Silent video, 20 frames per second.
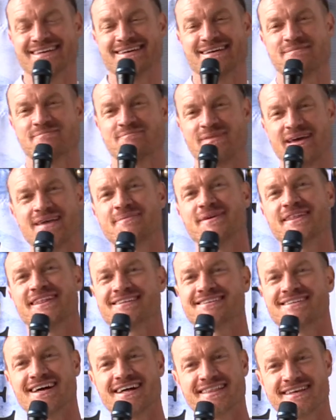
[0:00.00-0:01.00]
Maybe that's
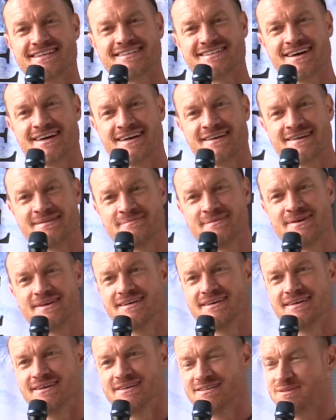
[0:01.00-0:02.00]
not the time
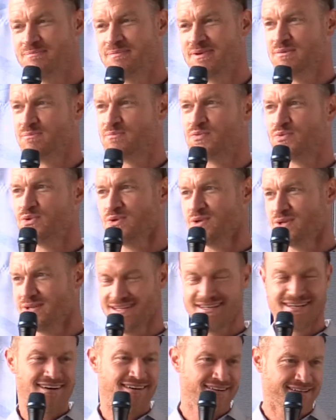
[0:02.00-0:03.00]
to be
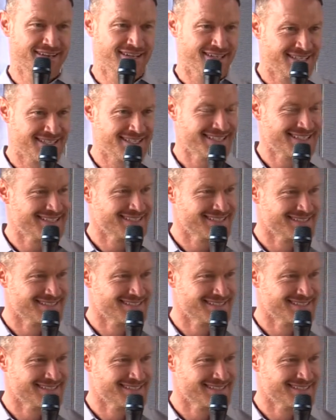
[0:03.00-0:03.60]
brutally honest.